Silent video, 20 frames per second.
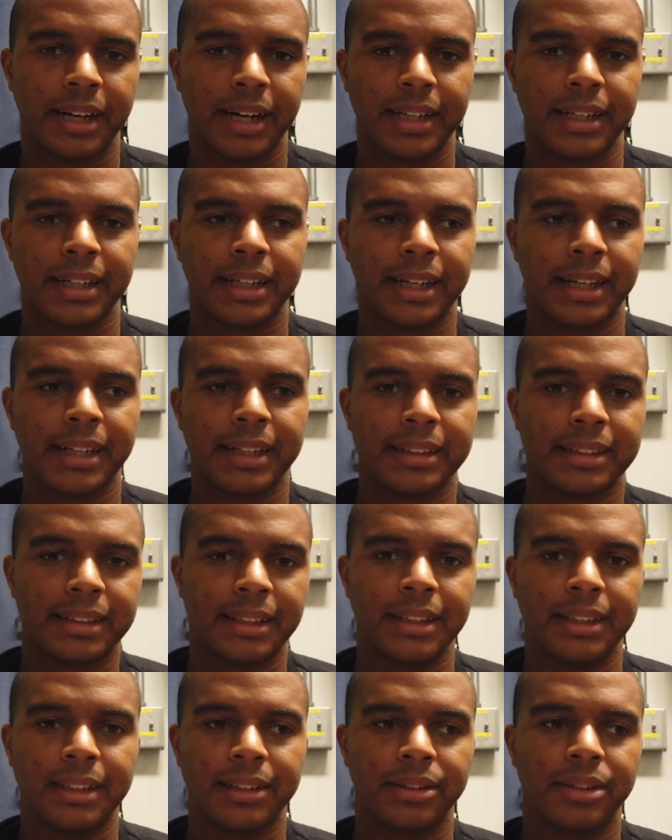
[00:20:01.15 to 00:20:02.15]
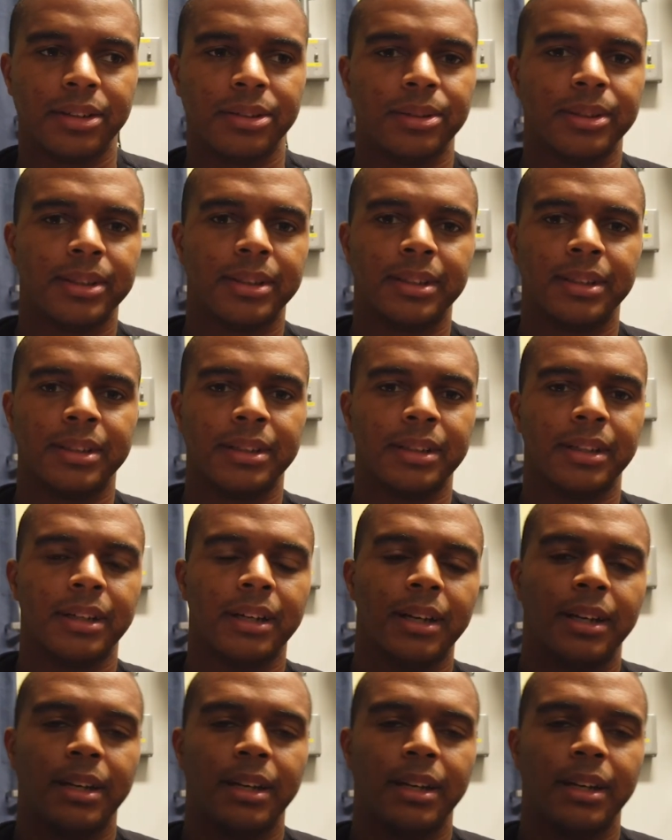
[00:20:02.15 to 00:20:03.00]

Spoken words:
I can kind of tee into it to